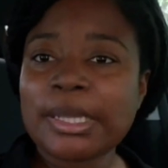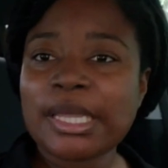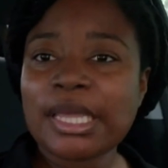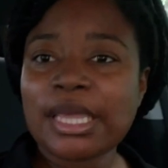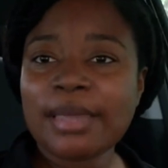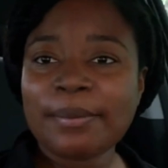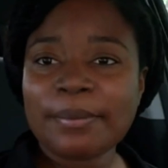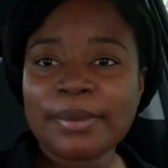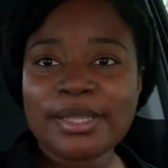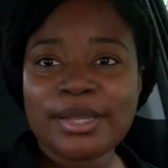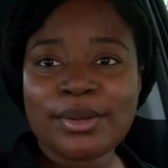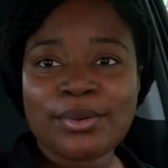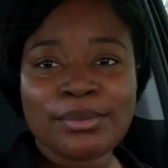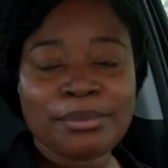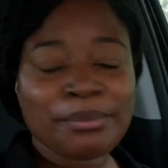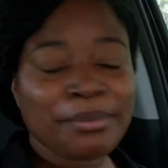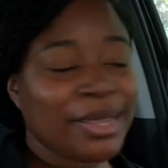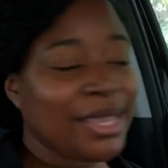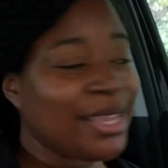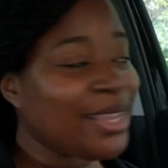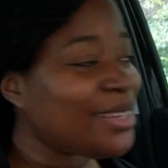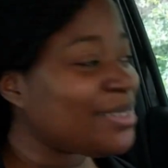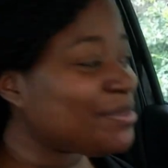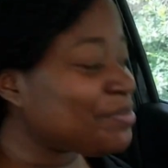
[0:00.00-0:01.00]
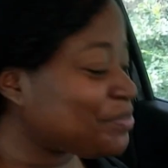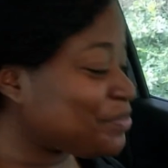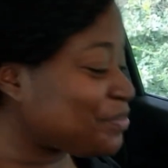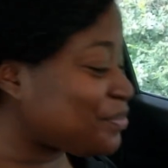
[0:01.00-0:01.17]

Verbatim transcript: Keep it on me.